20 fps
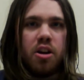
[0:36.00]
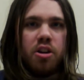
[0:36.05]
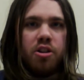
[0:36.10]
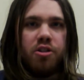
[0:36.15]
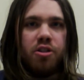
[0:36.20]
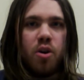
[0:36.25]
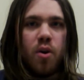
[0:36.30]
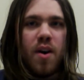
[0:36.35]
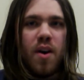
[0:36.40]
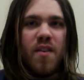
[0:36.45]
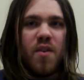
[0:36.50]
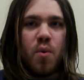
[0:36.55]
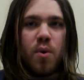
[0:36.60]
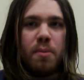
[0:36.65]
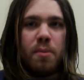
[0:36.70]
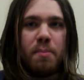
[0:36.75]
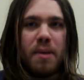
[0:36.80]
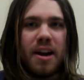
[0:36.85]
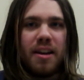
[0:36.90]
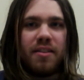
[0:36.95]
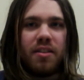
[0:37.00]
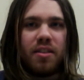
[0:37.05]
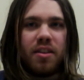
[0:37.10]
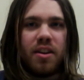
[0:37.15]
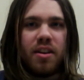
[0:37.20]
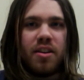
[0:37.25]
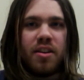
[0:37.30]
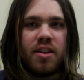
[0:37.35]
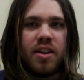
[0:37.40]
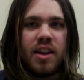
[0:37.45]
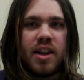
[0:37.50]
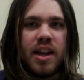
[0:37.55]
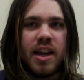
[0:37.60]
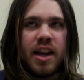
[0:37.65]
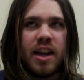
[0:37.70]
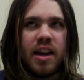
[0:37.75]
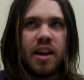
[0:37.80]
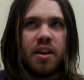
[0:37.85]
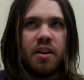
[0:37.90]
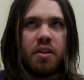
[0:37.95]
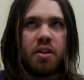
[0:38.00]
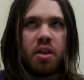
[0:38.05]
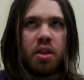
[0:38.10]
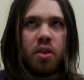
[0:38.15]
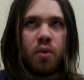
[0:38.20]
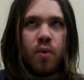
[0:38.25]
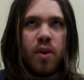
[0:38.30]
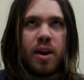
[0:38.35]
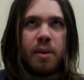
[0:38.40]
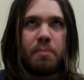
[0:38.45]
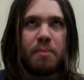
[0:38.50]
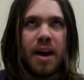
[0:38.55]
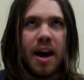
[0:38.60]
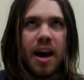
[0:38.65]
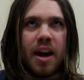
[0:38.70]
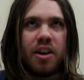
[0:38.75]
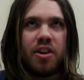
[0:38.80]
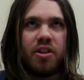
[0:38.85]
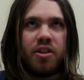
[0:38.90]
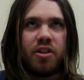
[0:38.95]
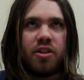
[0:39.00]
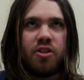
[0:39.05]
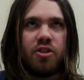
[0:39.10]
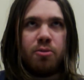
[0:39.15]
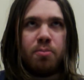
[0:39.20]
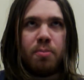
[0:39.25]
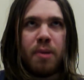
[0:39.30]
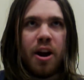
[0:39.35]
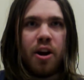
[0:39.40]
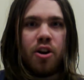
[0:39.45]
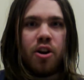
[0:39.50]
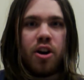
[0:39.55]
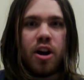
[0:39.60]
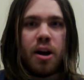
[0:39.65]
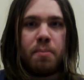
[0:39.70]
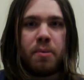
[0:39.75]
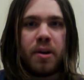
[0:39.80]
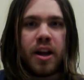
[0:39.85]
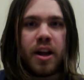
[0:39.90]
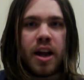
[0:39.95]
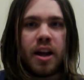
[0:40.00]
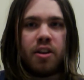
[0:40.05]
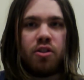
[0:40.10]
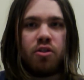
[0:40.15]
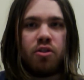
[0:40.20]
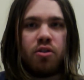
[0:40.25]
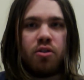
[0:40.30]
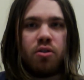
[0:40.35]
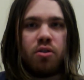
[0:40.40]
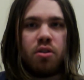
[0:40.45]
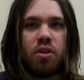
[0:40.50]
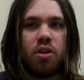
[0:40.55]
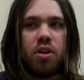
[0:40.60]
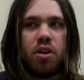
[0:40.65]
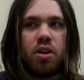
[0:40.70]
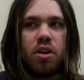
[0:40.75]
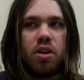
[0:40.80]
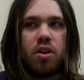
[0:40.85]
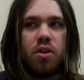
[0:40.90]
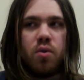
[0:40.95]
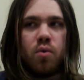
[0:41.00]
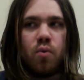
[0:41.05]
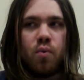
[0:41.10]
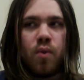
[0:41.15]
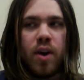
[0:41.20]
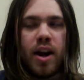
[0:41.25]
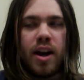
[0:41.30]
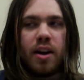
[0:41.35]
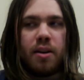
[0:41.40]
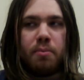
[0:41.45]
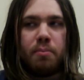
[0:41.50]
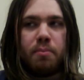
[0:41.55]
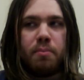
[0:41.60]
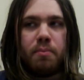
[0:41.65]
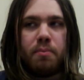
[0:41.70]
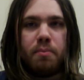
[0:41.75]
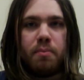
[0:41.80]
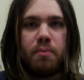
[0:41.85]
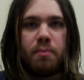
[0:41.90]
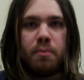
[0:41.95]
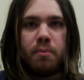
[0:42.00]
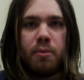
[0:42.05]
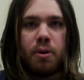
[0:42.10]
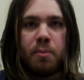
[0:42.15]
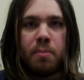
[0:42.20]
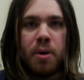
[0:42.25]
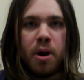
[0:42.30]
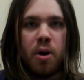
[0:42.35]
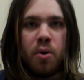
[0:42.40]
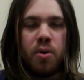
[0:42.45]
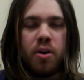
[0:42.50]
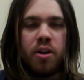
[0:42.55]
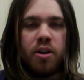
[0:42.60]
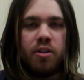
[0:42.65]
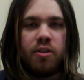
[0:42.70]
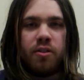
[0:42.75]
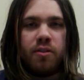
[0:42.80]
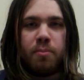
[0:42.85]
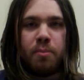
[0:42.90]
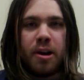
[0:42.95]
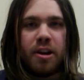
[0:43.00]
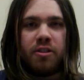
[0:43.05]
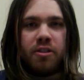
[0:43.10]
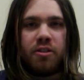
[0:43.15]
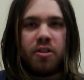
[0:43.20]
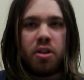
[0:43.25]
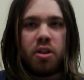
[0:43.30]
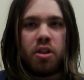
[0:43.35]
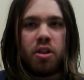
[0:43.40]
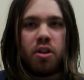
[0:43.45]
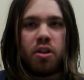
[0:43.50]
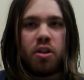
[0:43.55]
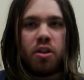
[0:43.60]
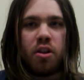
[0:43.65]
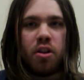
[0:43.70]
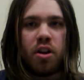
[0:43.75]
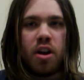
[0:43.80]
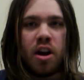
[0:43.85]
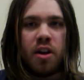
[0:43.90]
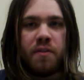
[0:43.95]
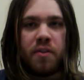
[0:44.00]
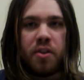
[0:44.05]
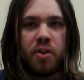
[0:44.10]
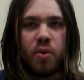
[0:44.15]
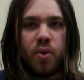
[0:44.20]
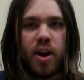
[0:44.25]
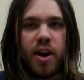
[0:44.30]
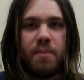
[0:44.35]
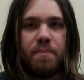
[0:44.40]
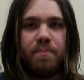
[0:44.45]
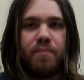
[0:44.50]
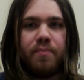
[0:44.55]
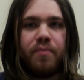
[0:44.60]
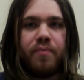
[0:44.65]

So everyone basically did three matches paired up against random opponents, best of three.